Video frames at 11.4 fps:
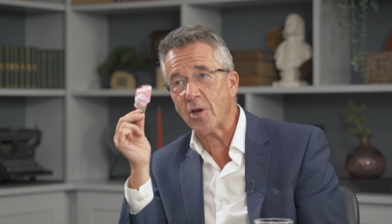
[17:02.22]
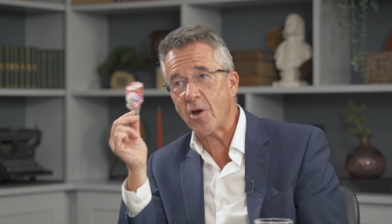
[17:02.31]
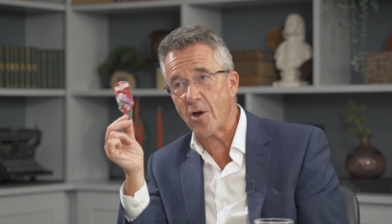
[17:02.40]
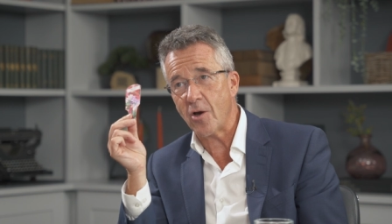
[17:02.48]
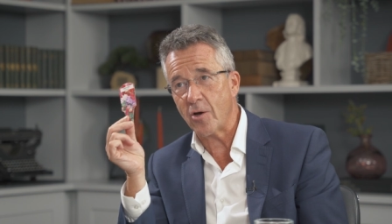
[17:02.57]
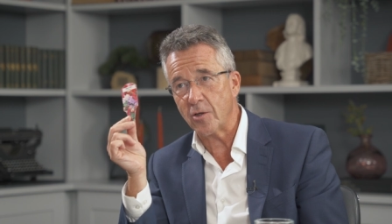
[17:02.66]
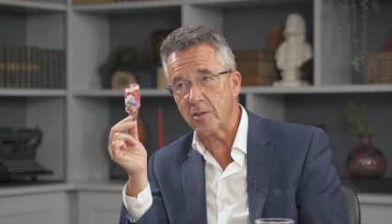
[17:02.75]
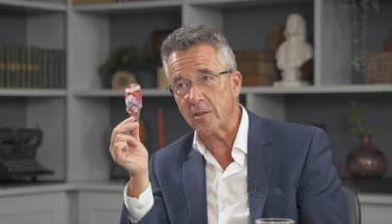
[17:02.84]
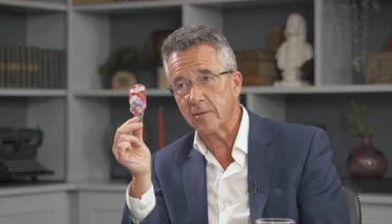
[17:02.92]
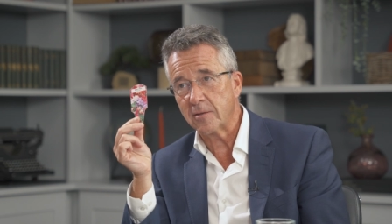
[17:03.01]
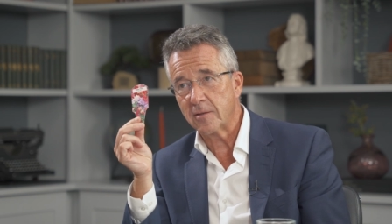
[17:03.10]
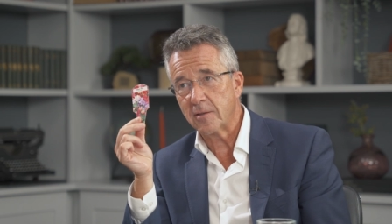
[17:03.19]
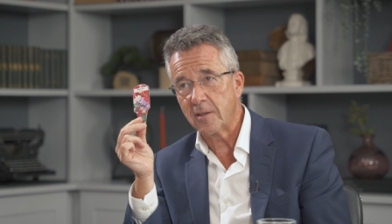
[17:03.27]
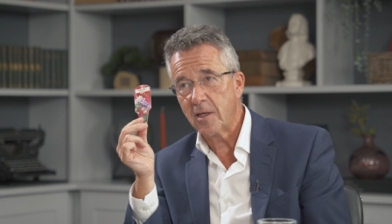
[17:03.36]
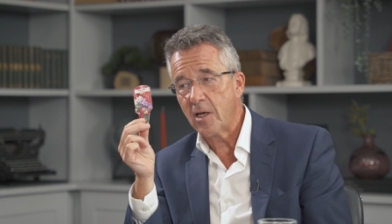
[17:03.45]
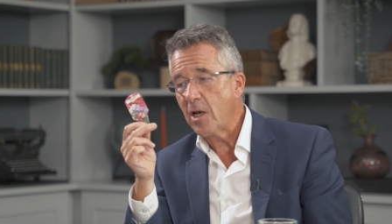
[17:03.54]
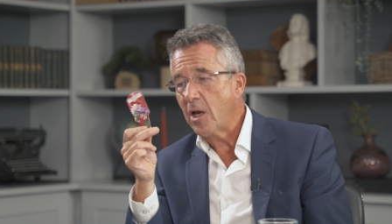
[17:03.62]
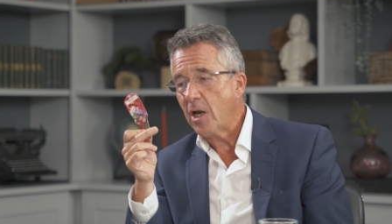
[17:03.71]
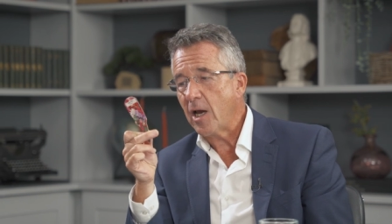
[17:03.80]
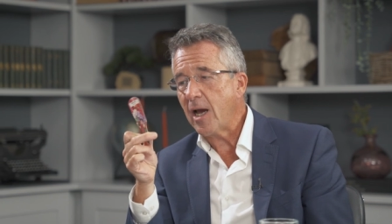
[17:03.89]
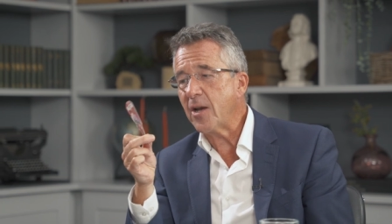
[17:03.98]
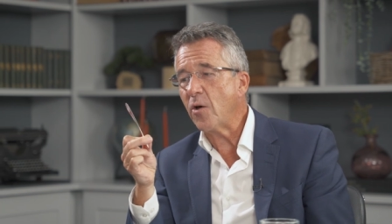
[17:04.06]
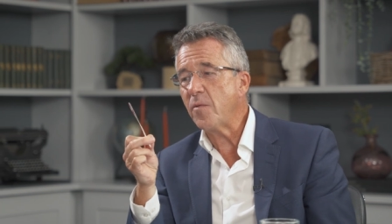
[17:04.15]
card.
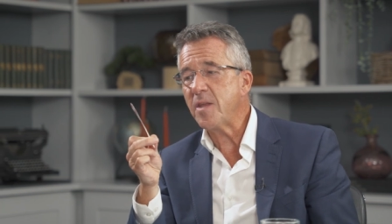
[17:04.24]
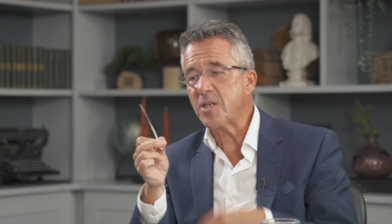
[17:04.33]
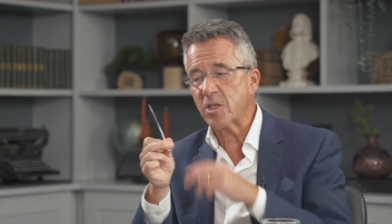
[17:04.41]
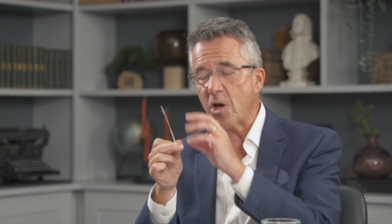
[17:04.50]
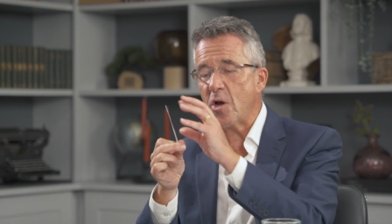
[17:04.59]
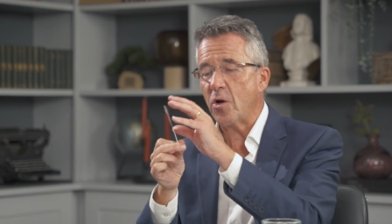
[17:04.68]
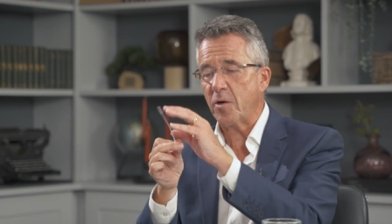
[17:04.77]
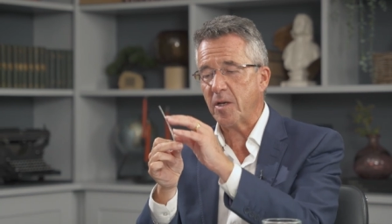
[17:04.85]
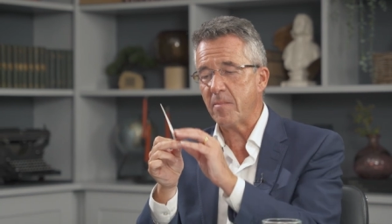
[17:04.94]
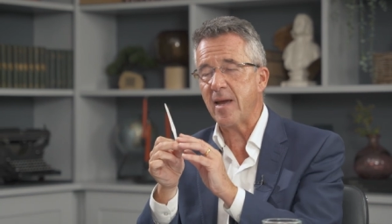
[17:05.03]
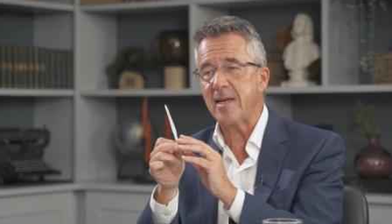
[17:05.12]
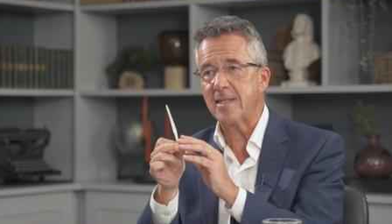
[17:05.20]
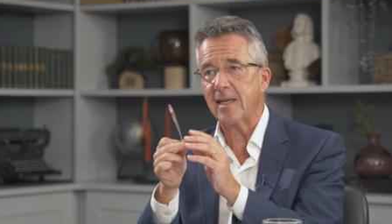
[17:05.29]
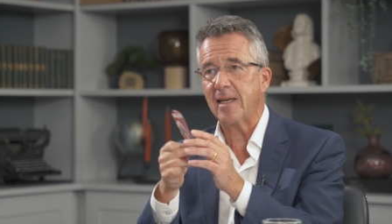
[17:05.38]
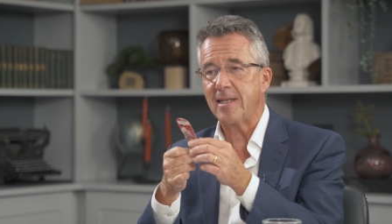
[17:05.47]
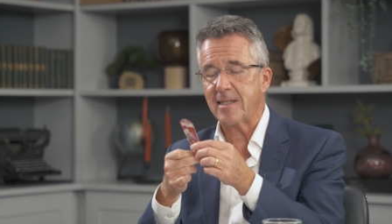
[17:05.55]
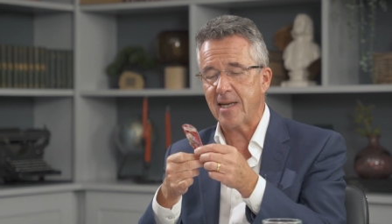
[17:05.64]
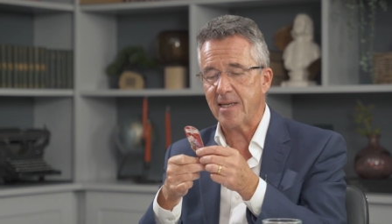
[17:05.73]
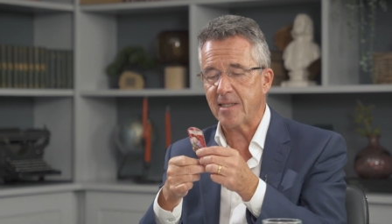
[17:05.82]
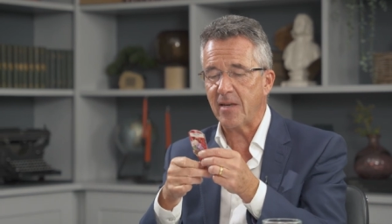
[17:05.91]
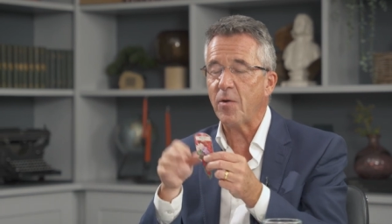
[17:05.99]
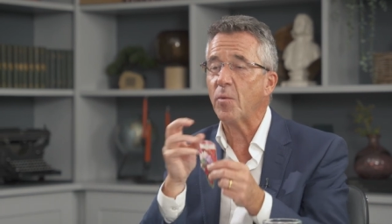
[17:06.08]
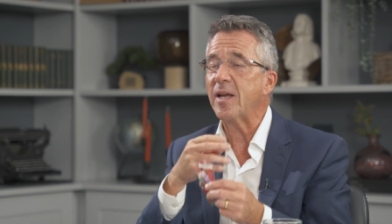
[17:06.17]
And on this card, it basically says,
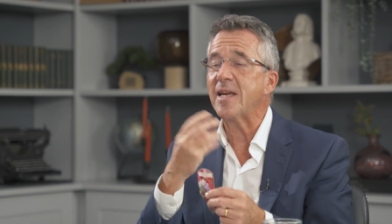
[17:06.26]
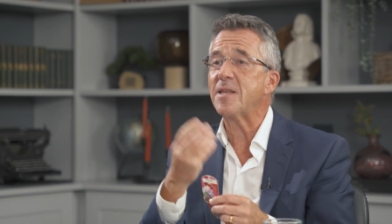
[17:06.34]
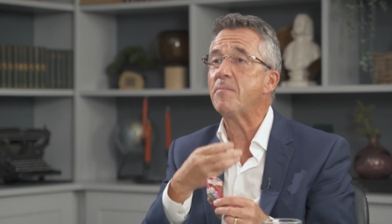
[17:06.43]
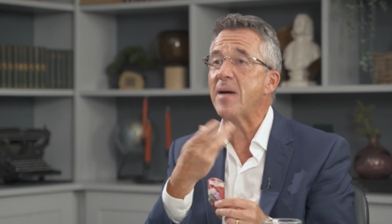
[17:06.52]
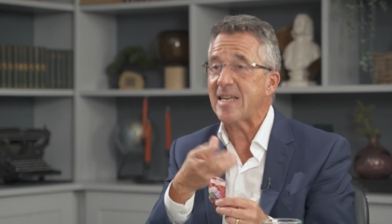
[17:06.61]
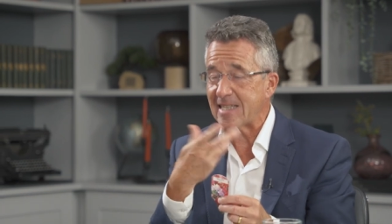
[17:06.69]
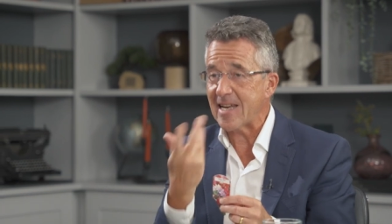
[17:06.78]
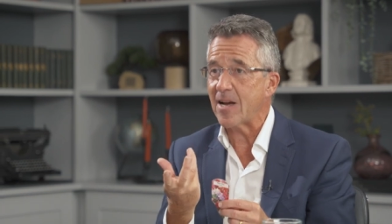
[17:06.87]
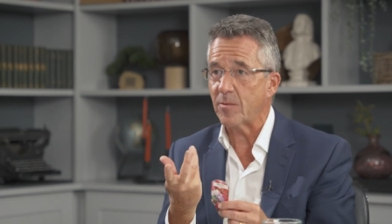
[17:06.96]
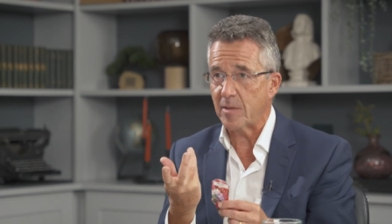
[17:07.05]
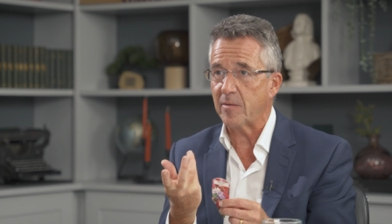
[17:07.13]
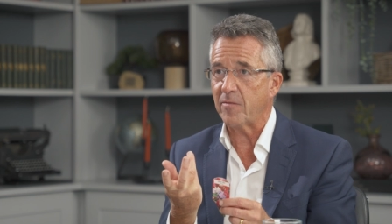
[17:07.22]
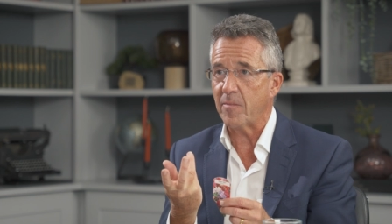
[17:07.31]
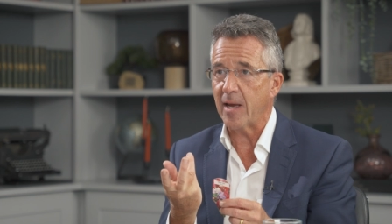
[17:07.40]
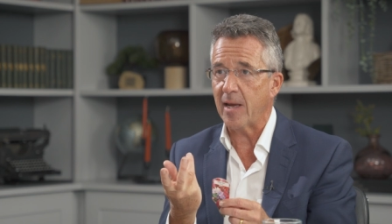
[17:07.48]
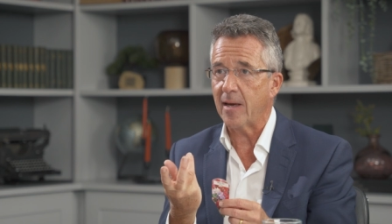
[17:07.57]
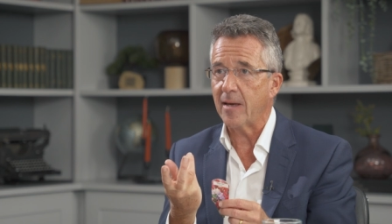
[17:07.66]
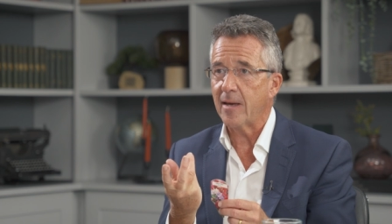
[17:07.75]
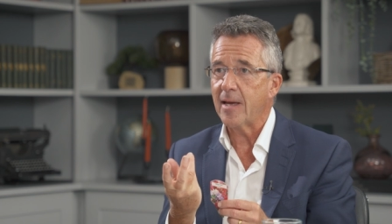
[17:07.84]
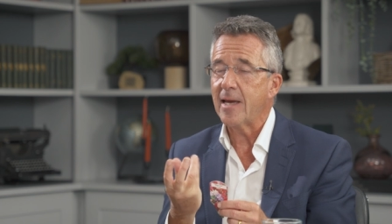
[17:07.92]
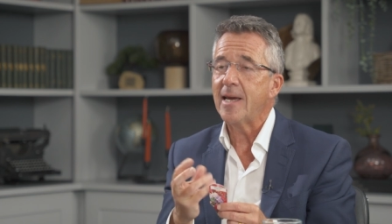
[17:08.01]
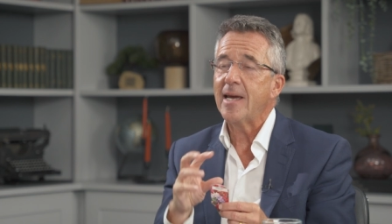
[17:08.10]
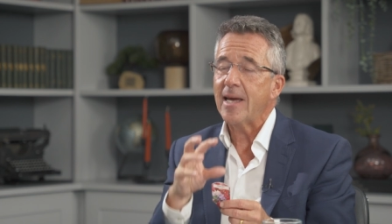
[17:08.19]
if you want to get the best out of me,
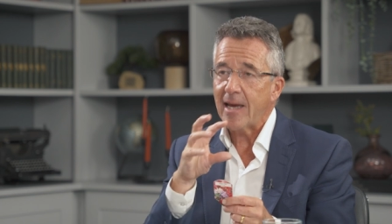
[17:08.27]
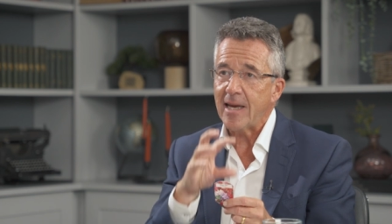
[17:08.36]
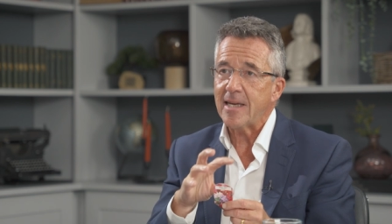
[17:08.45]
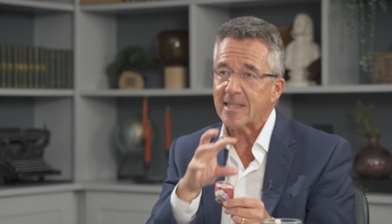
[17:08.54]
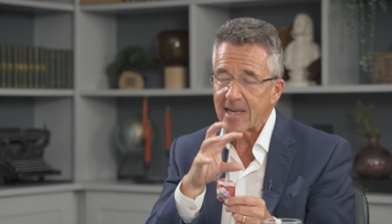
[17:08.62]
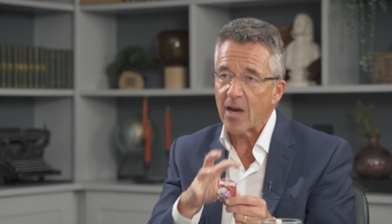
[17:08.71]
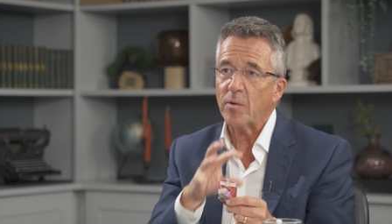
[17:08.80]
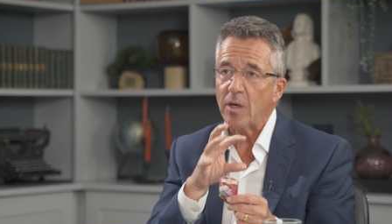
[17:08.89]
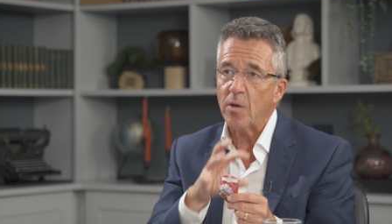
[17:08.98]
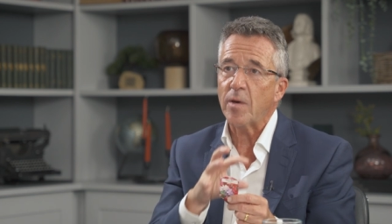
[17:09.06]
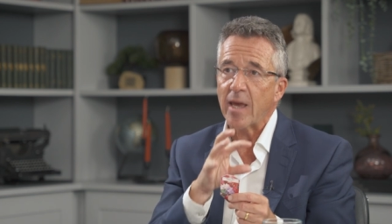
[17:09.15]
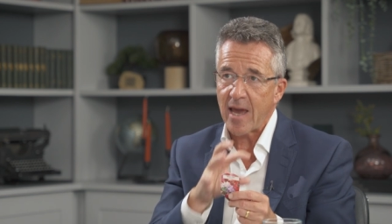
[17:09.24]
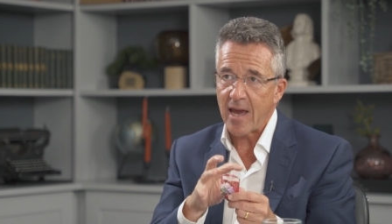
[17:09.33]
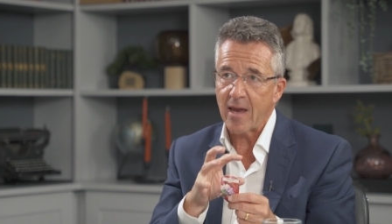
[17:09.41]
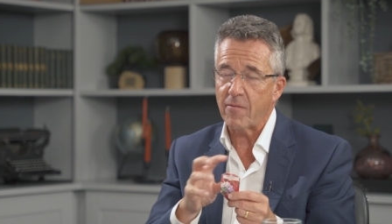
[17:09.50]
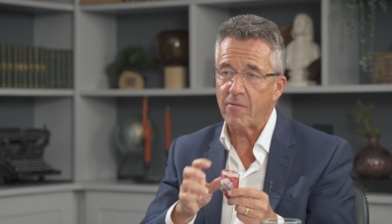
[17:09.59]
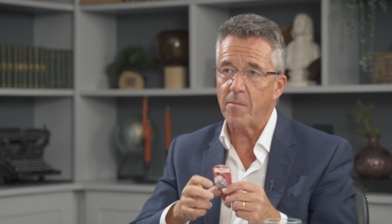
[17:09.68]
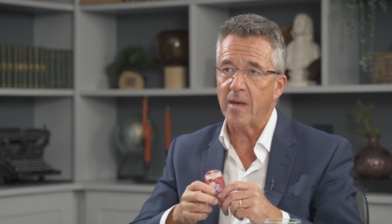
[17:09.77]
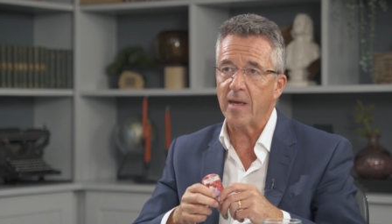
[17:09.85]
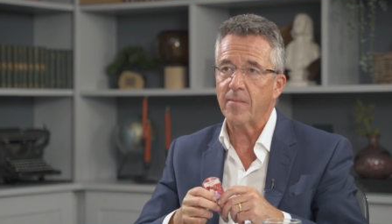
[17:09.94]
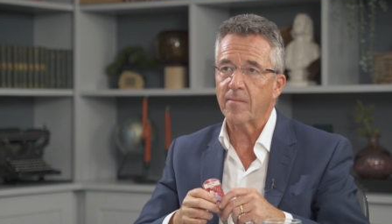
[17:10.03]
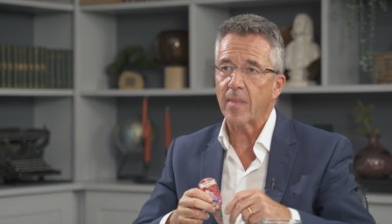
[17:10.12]
here's how you care for me.